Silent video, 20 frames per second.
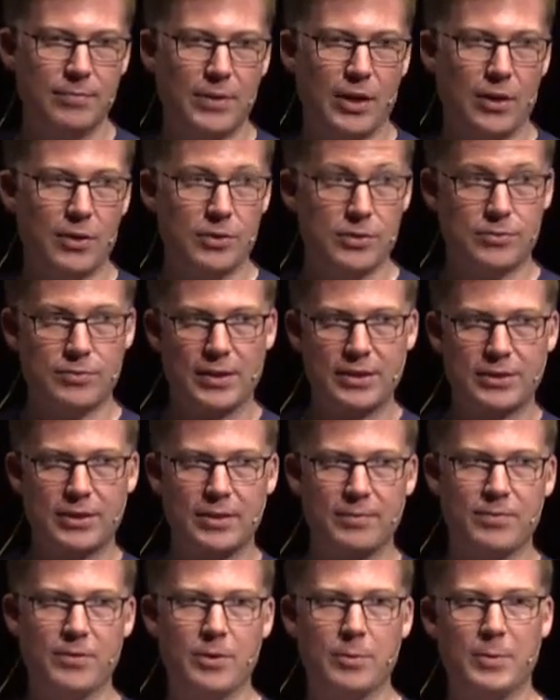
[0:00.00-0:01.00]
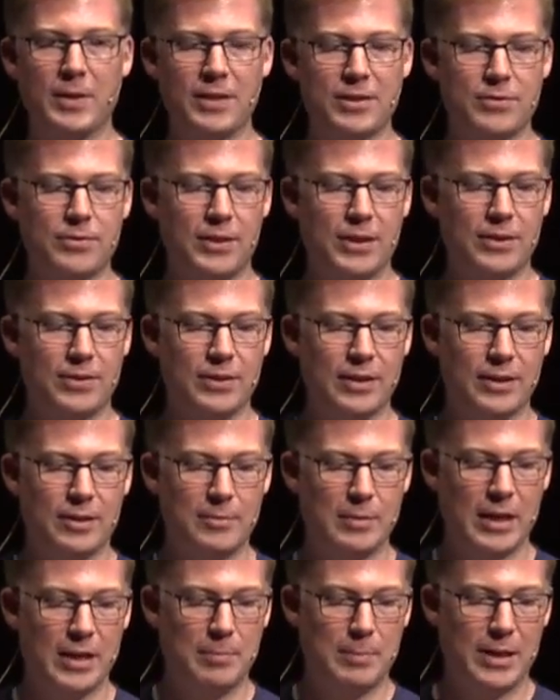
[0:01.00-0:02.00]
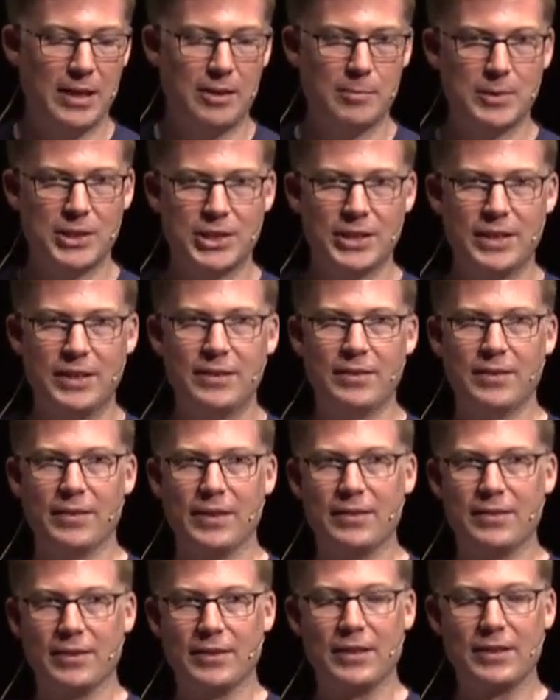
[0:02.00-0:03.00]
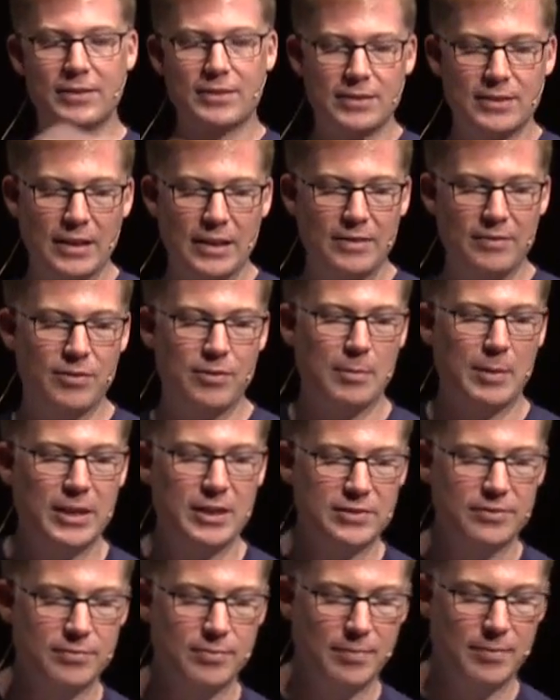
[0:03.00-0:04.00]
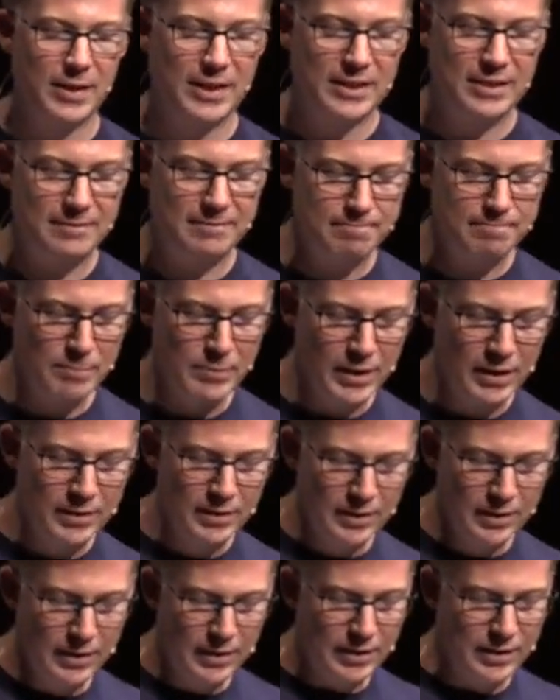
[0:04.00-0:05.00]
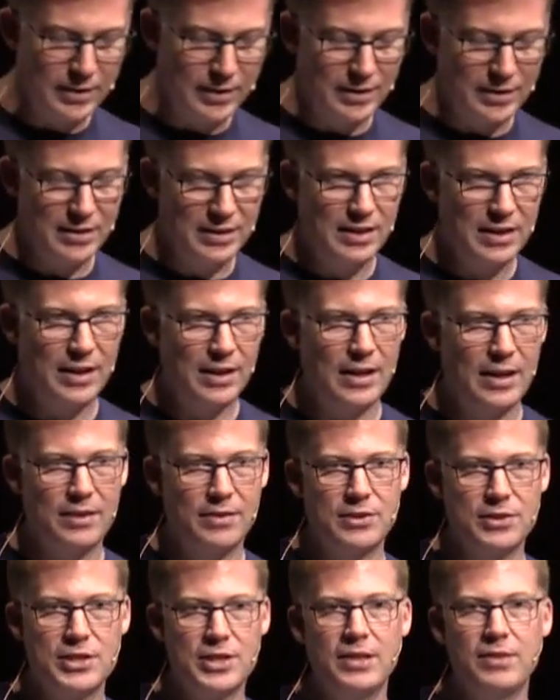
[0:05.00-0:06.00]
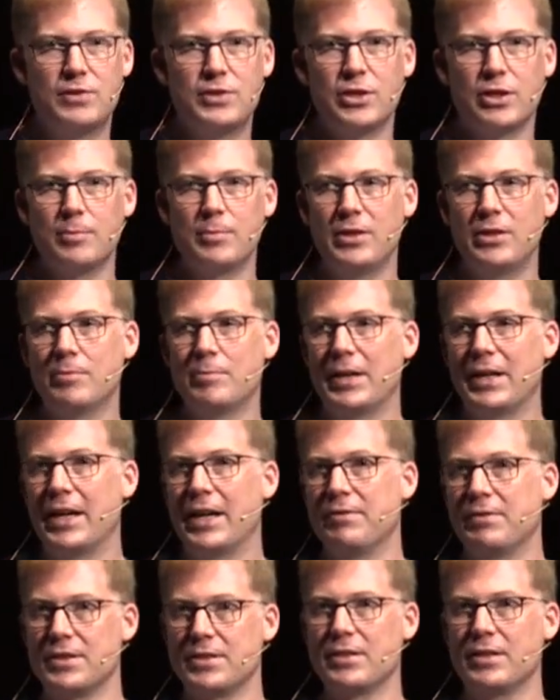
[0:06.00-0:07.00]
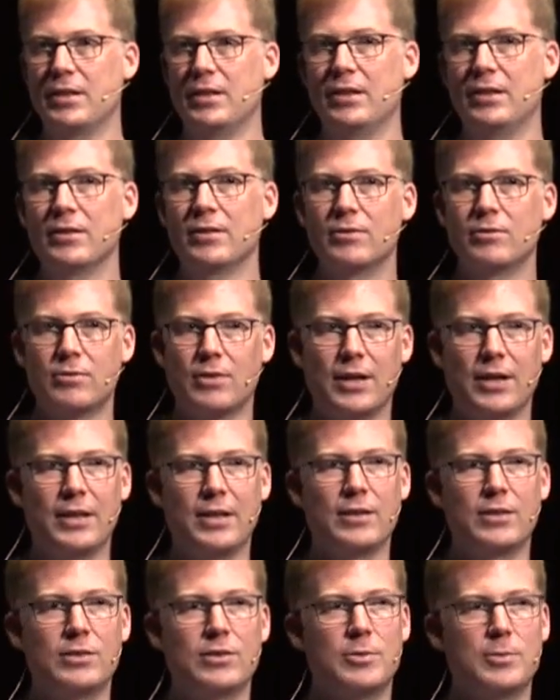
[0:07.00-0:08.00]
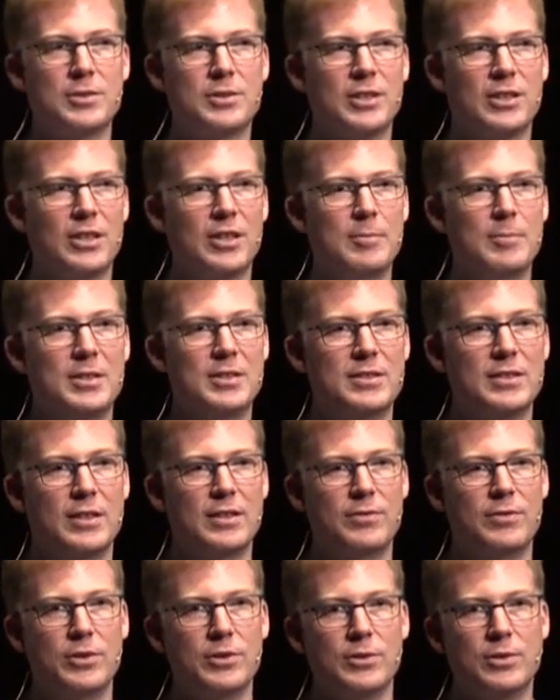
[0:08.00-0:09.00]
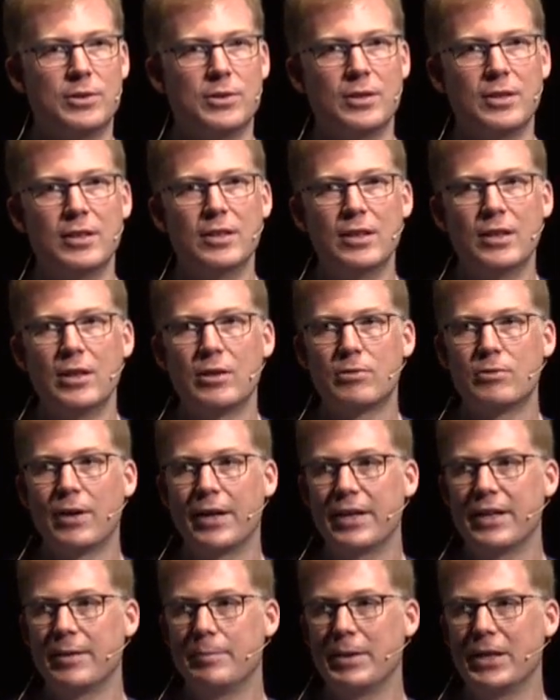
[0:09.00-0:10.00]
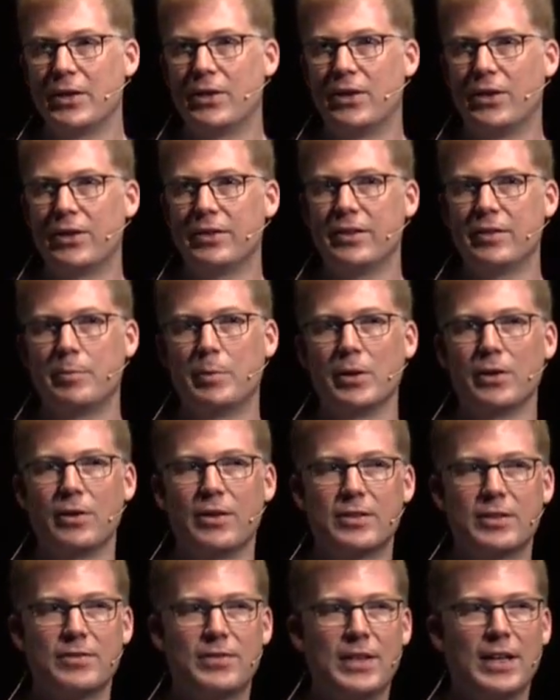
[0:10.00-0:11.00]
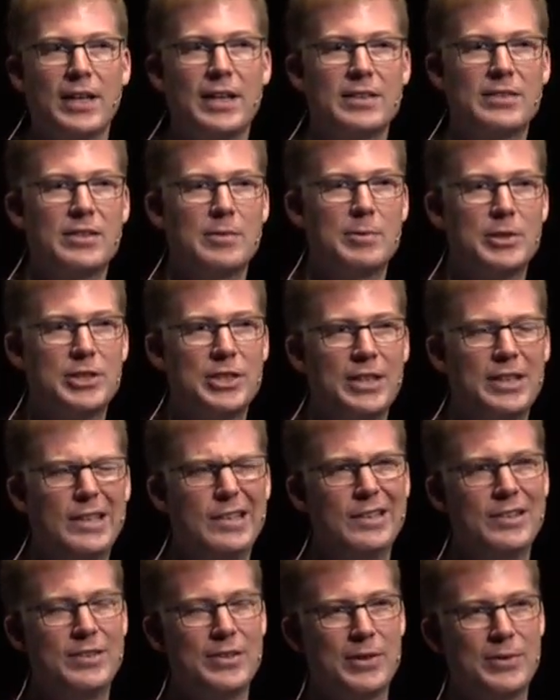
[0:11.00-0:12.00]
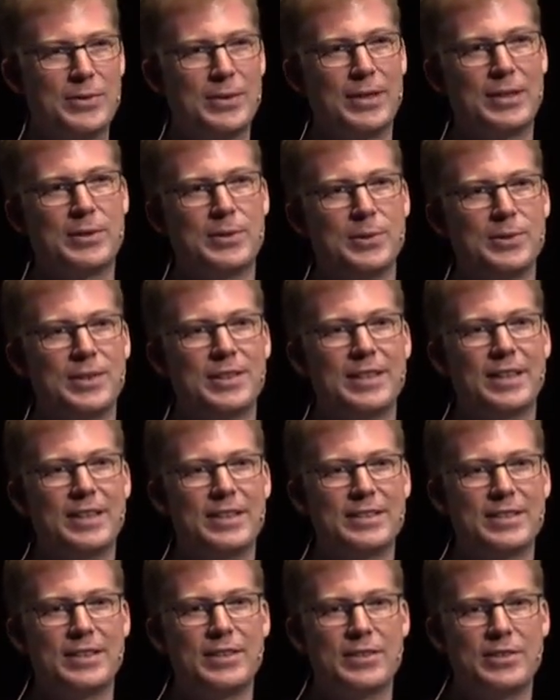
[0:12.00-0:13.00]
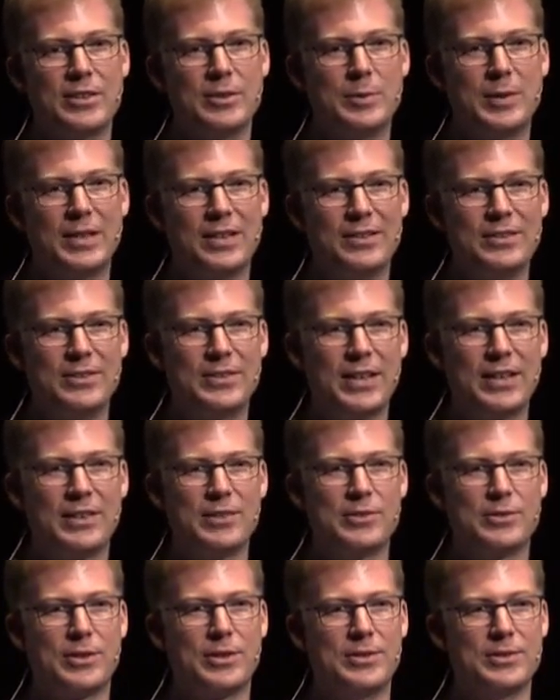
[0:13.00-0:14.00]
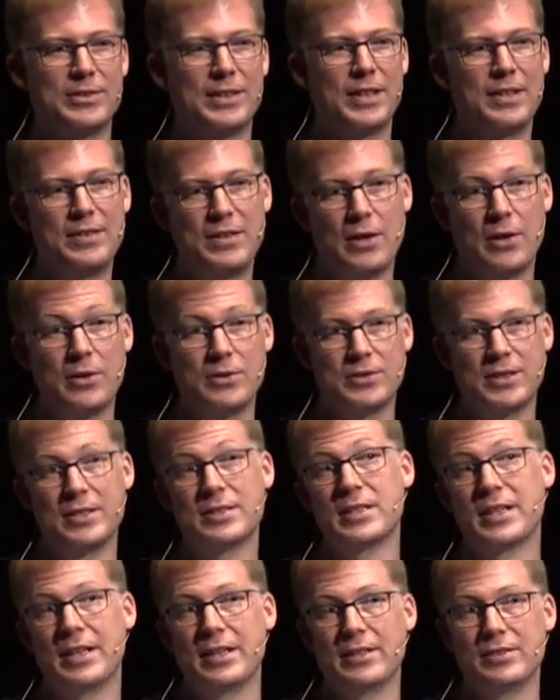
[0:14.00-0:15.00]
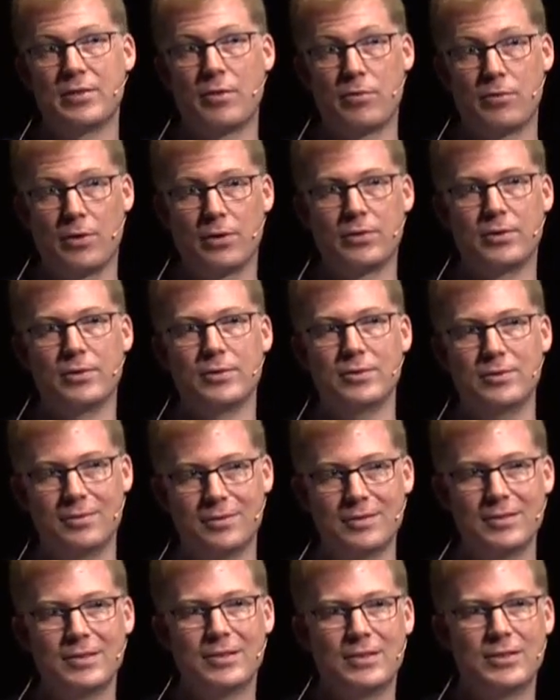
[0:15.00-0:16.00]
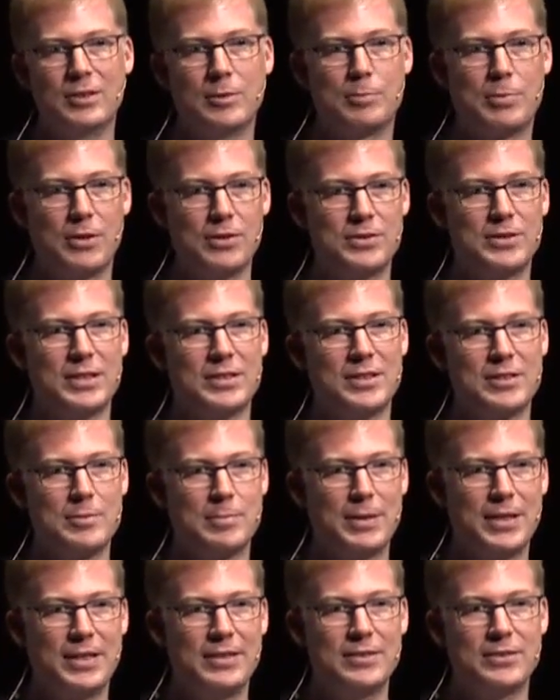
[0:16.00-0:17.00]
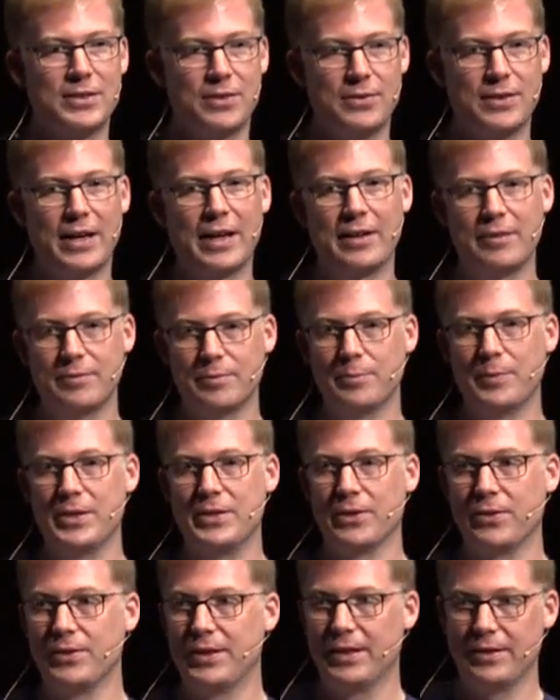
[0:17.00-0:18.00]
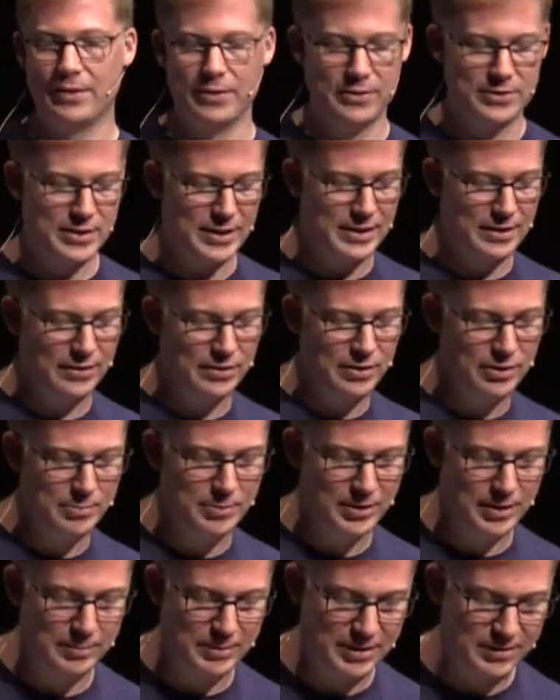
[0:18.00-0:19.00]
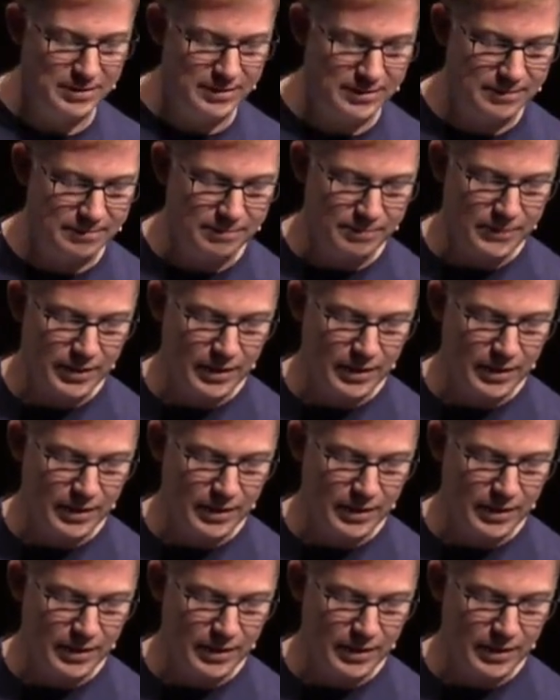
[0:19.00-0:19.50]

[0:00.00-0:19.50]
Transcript: the host runtime firmware that's running on our power machine, and then Linux can get information from that. And the chief job that you may ever see running at normal time is if you're running a bit hot and you've put lots of cards in the machine, you don't really cool your data center too well, you'll get control saying the OCC has throttled your processor speed so that we don't hit those hard thermal limits.